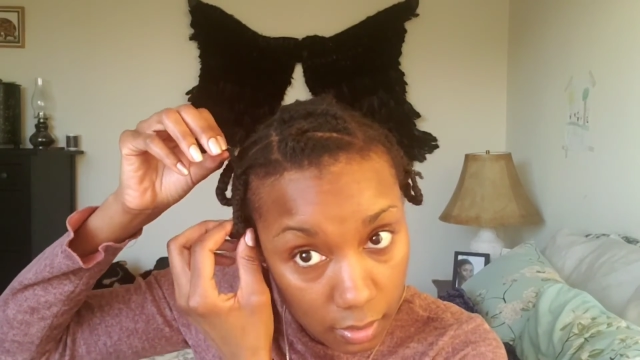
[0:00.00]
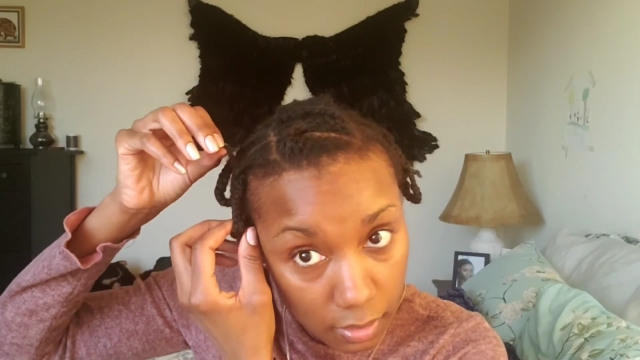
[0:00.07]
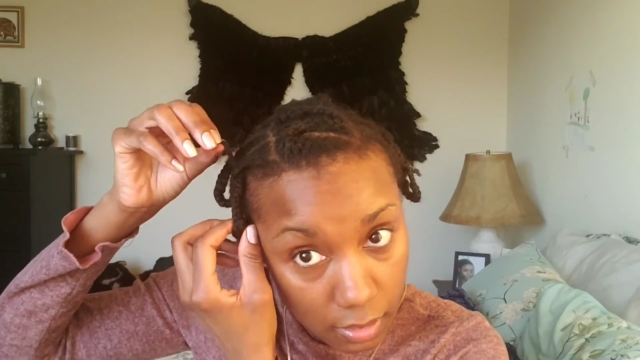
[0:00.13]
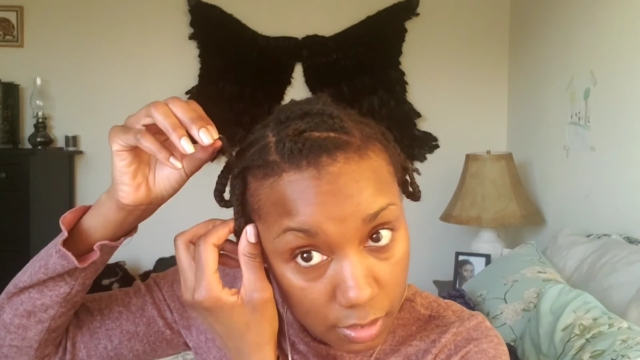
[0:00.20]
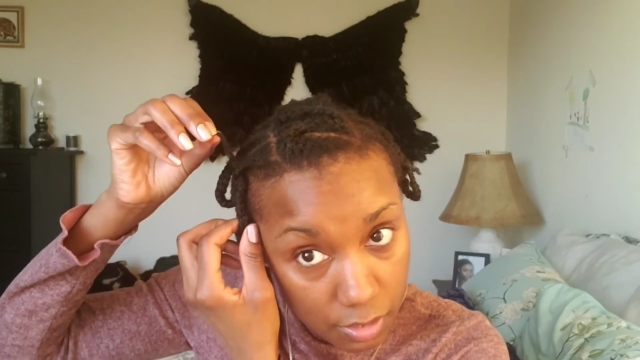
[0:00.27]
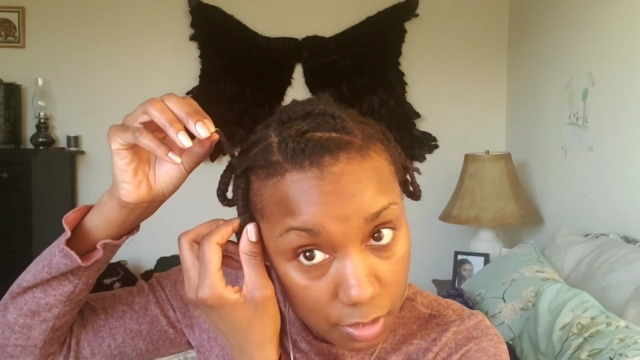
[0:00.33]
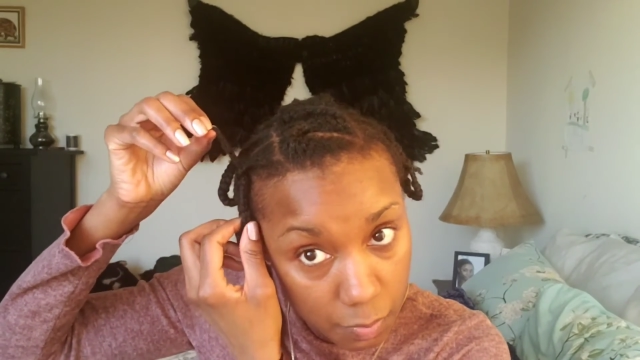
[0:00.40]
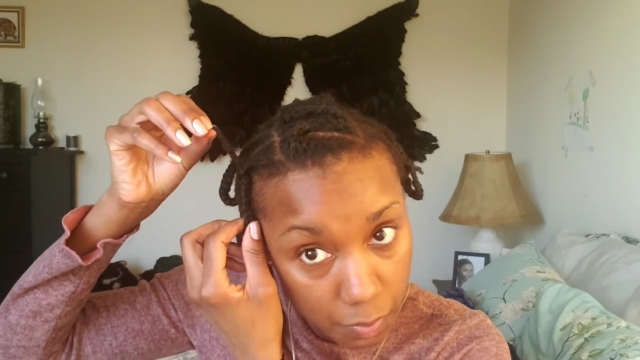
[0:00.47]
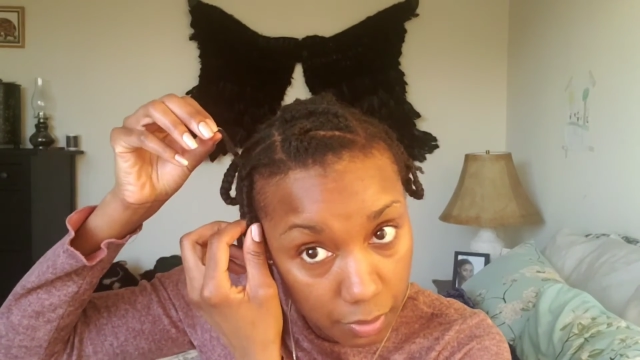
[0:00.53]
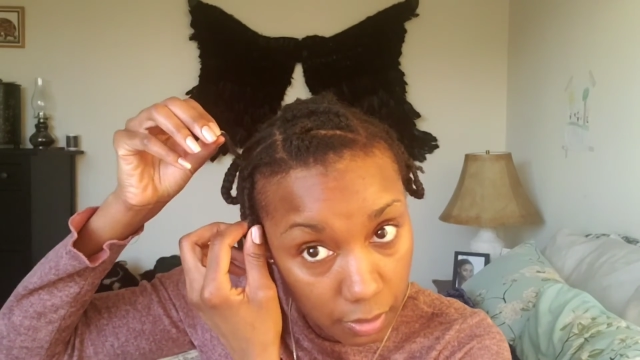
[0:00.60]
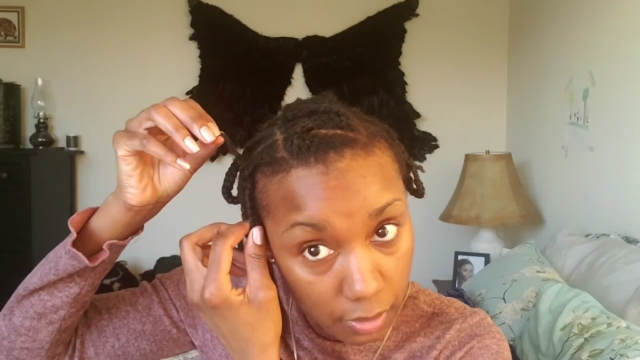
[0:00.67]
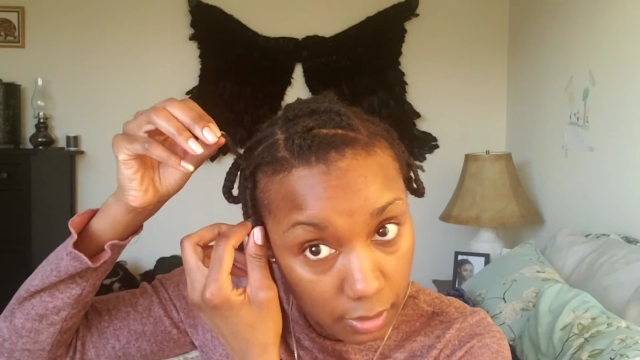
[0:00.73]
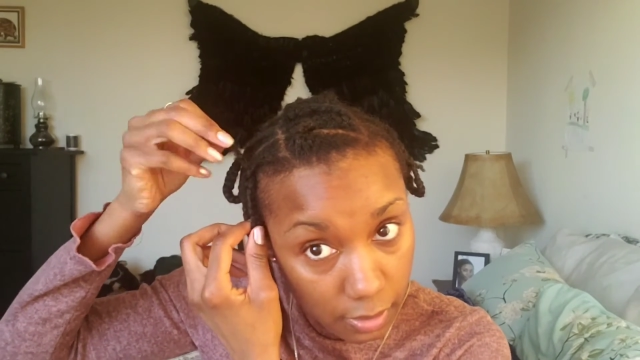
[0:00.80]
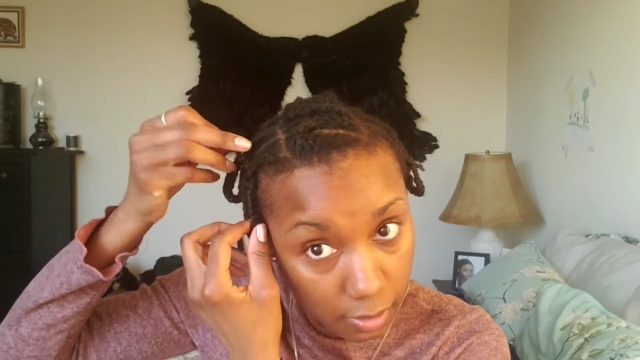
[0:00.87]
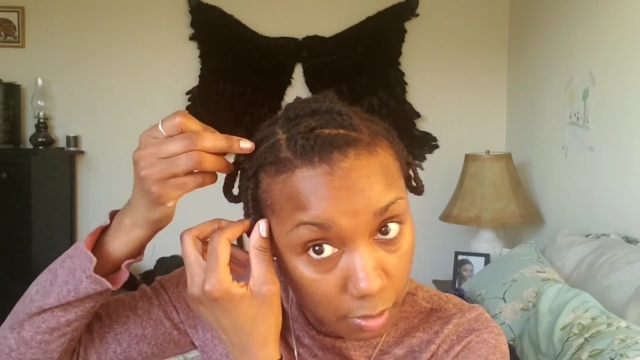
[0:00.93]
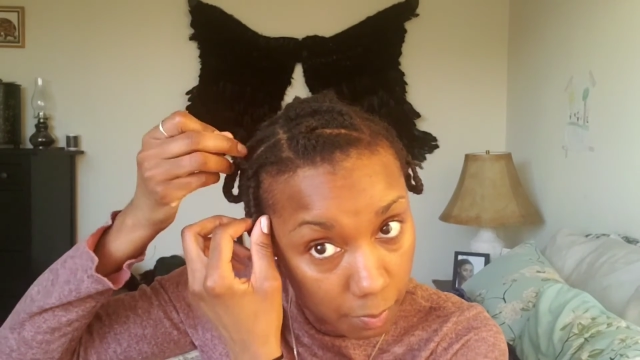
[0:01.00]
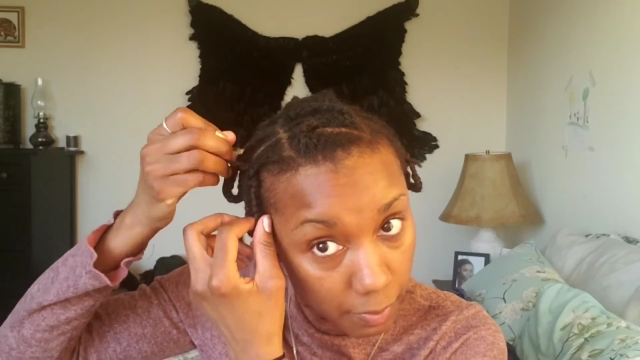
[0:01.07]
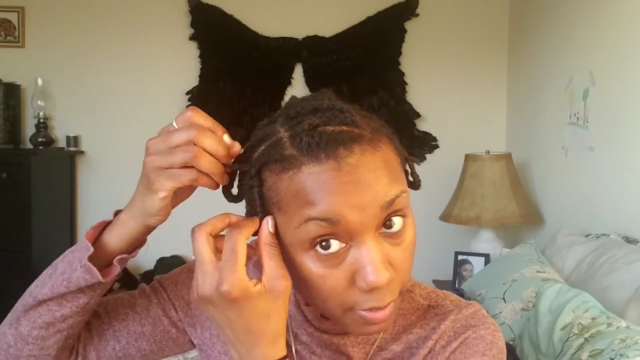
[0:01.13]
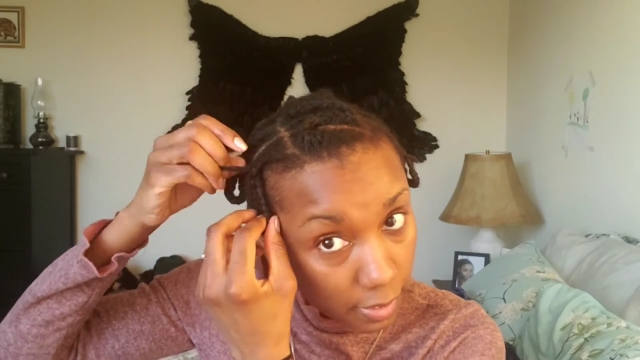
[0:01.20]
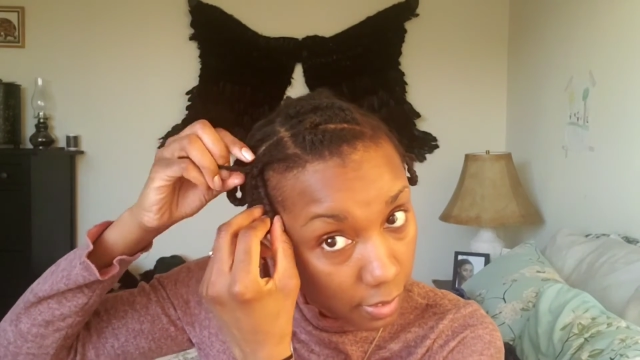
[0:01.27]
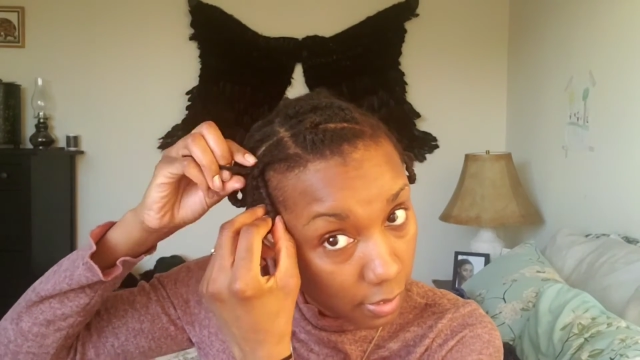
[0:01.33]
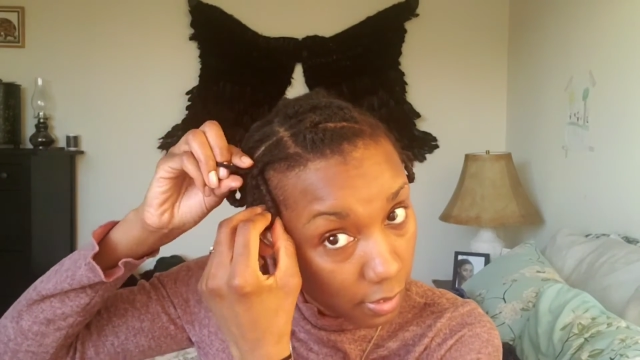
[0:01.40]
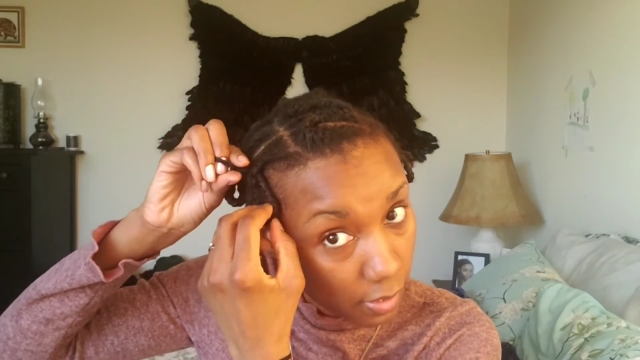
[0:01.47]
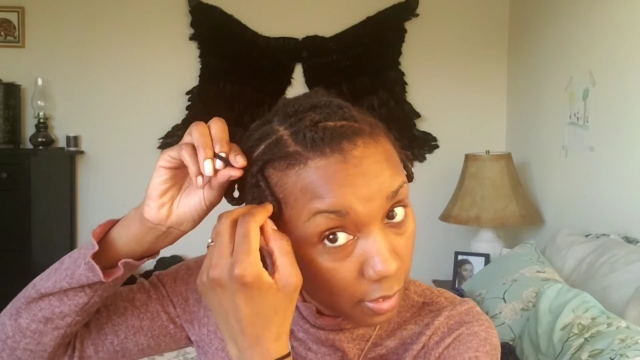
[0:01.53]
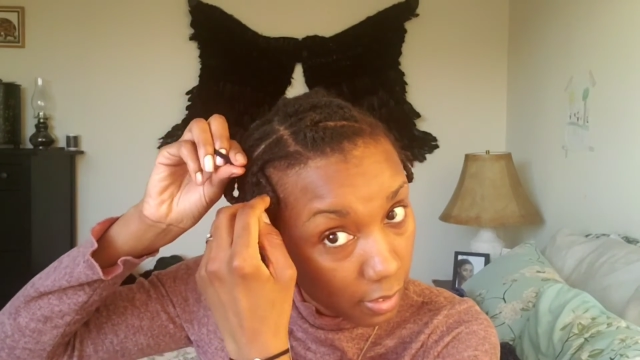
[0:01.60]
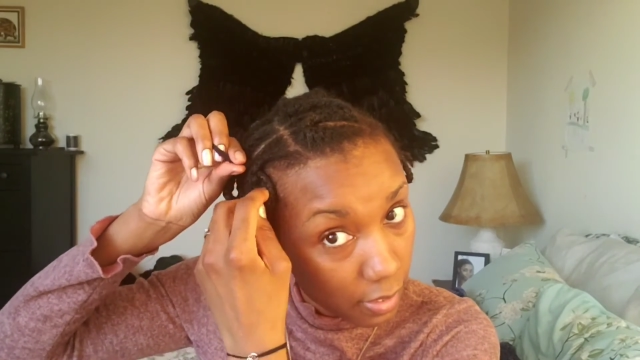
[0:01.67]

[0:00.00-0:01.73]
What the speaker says: Then just pull it a little bit,